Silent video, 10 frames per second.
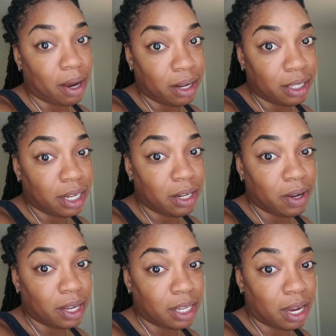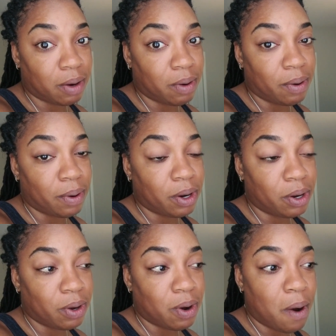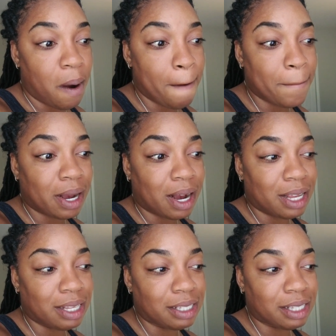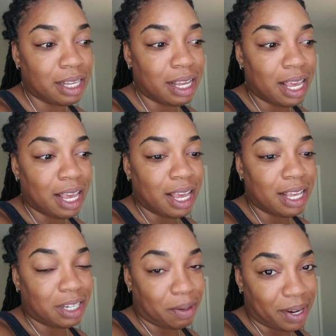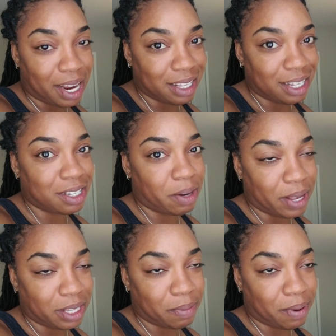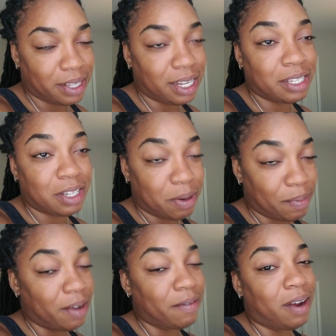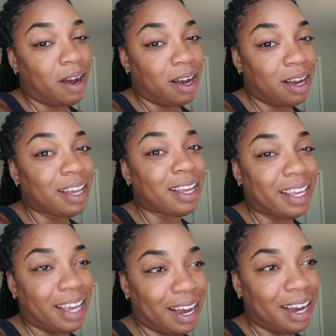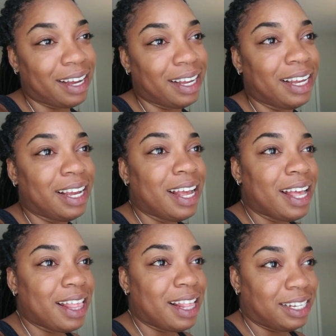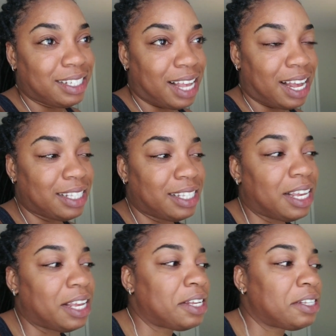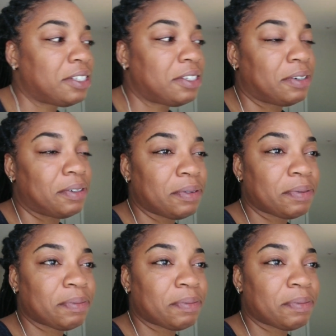gonna tell you exactly where we're gonna go because it's gonna be nice and it's gonna be a surprise and it's gonna be a vlog. Yeah, that is that. So